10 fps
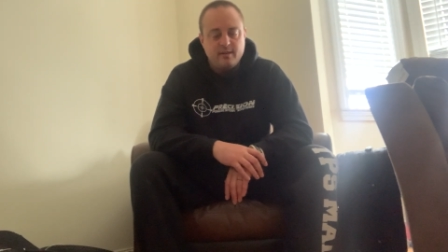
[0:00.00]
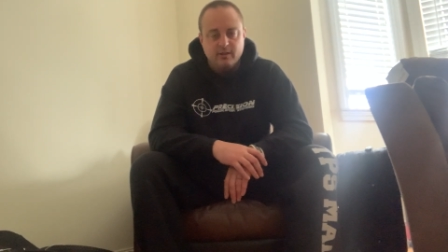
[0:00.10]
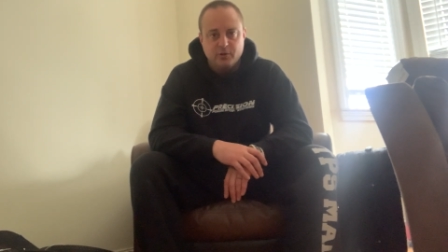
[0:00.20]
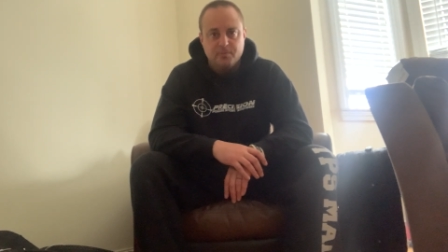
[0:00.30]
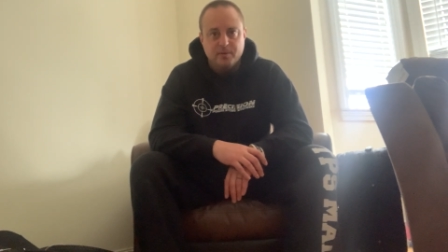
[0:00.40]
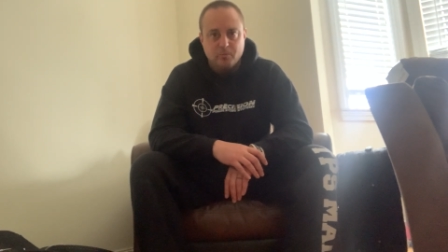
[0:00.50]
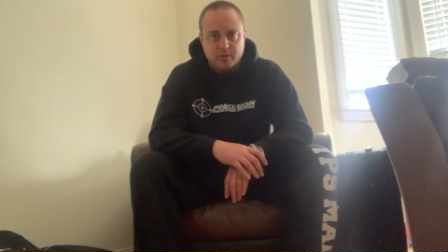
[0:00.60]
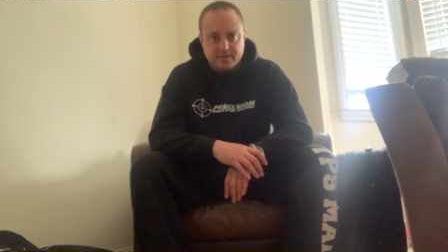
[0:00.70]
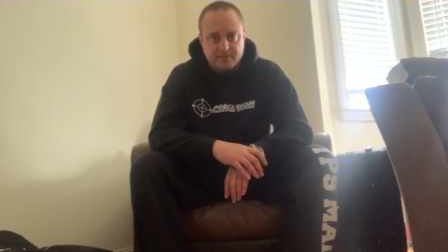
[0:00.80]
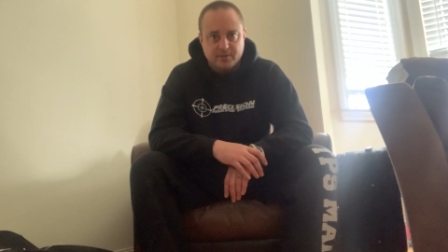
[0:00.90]
a little bit
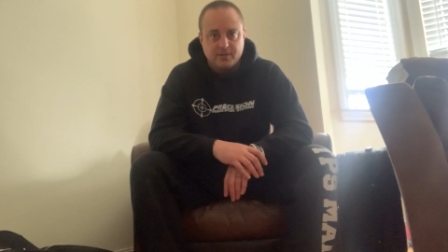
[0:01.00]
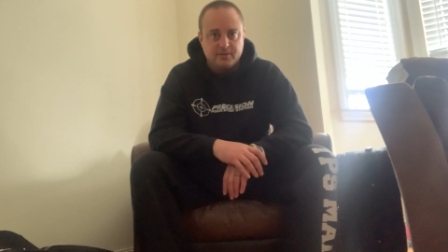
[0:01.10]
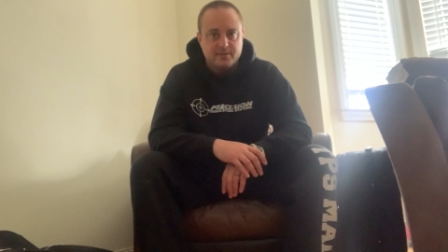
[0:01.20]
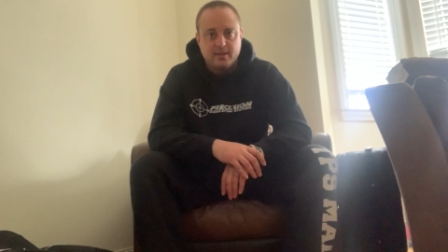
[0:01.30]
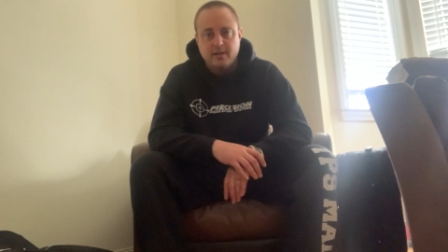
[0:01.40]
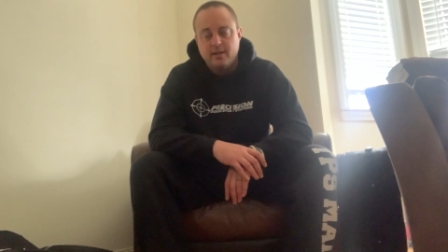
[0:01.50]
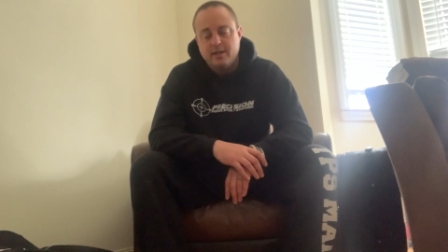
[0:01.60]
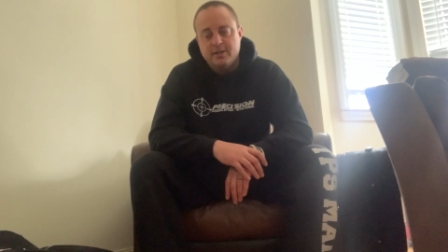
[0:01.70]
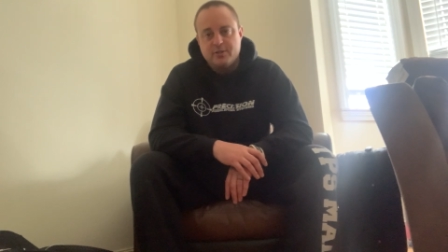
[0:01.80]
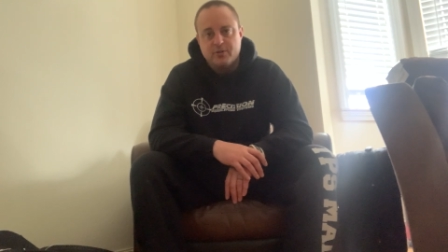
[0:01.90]
more difficult
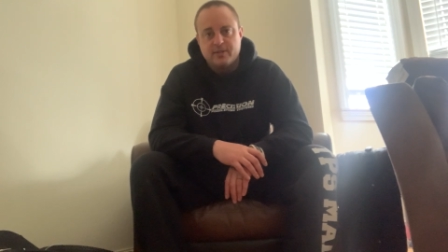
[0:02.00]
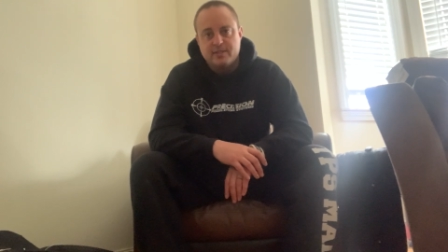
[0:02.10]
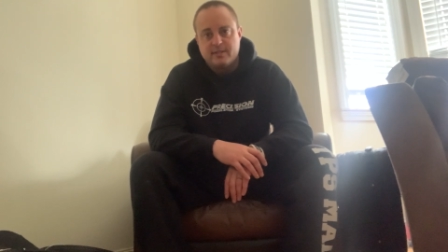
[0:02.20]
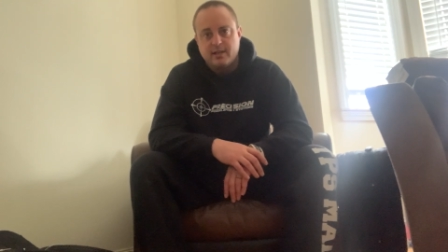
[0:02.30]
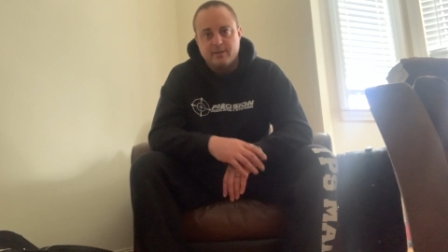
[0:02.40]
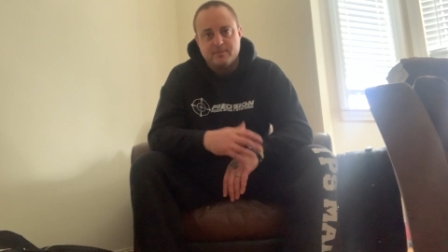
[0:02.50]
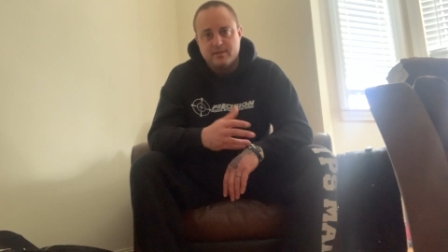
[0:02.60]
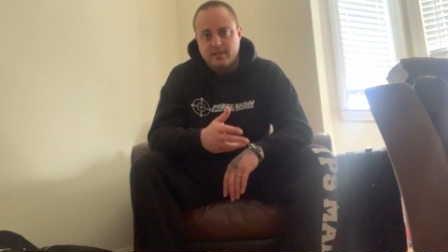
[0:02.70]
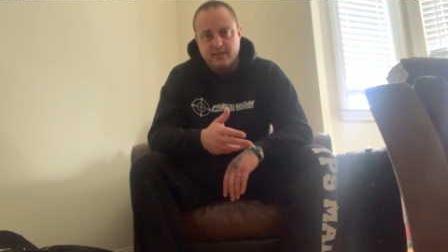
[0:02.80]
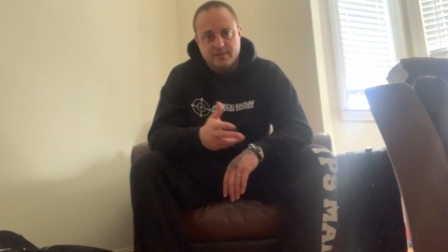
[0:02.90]
during these
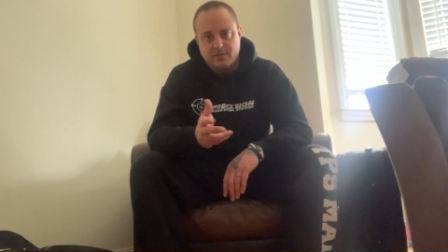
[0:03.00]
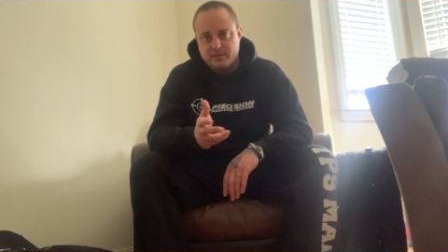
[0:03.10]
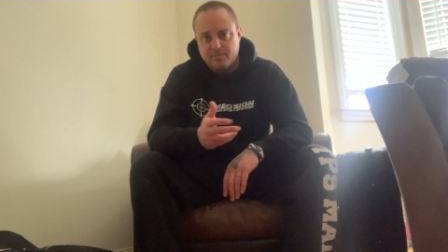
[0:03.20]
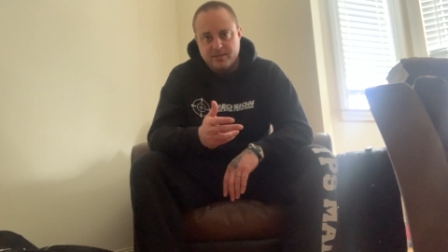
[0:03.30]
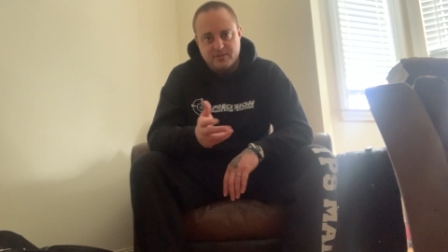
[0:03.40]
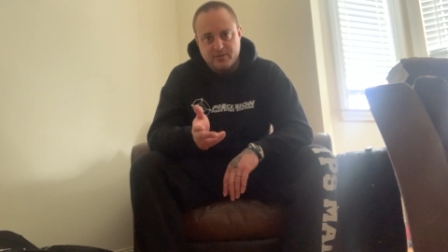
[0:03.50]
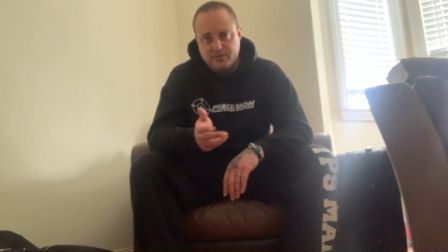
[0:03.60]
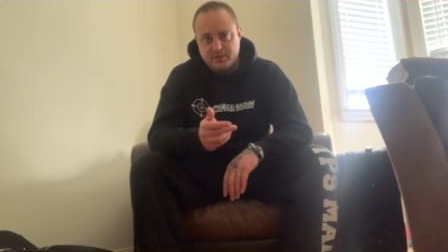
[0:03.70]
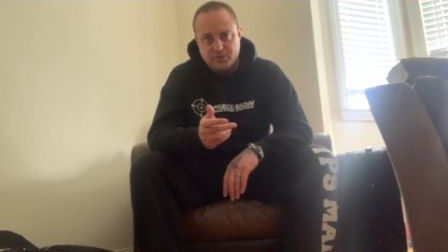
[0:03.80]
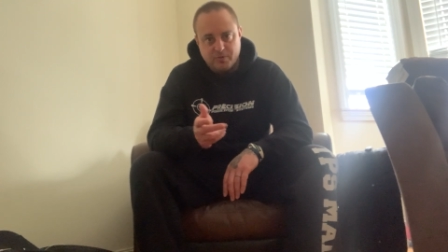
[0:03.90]
times. And this all depends on your
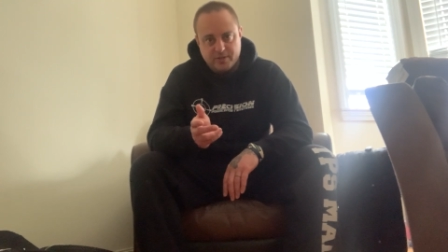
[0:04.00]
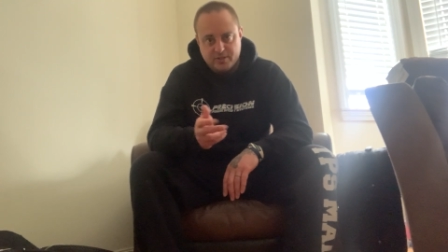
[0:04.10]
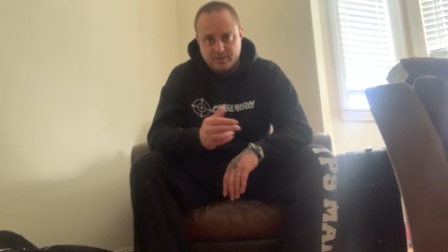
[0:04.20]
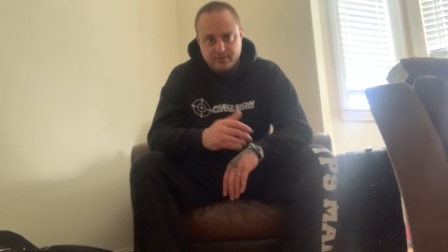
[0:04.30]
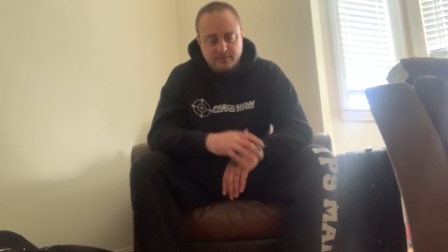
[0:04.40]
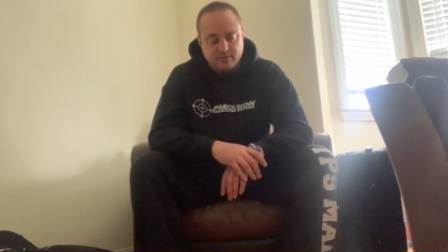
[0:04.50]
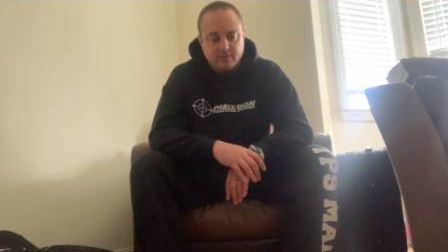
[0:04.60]
situation